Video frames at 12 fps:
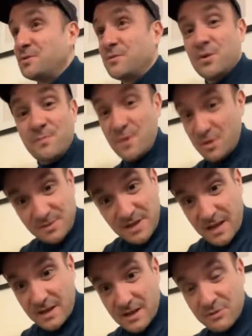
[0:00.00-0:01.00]
of good
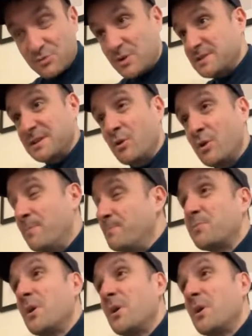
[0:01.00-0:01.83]
music in the dressing room.